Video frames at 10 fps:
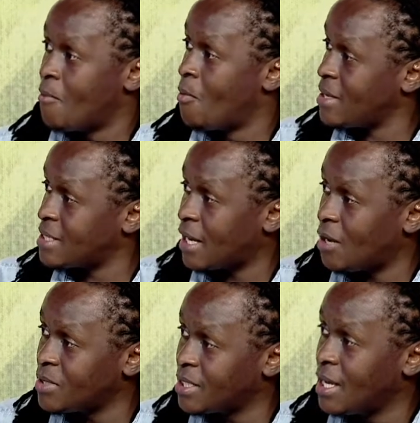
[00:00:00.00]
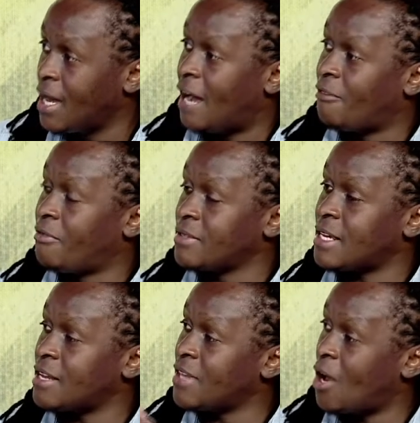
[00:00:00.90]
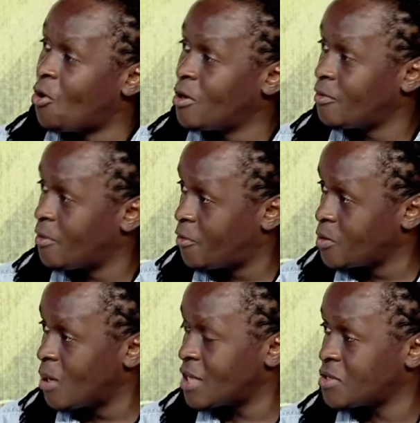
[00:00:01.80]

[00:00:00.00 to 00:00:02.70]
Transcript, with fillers: Yeah. Mombasa County have started their own football